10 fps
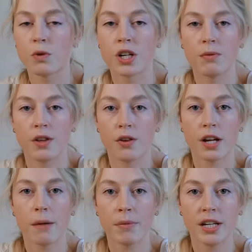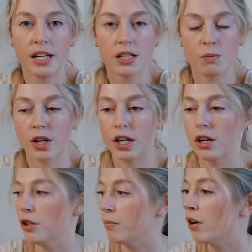working with other companies, working
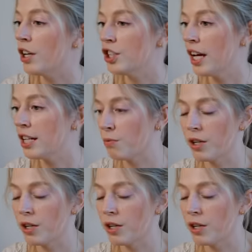on new projects,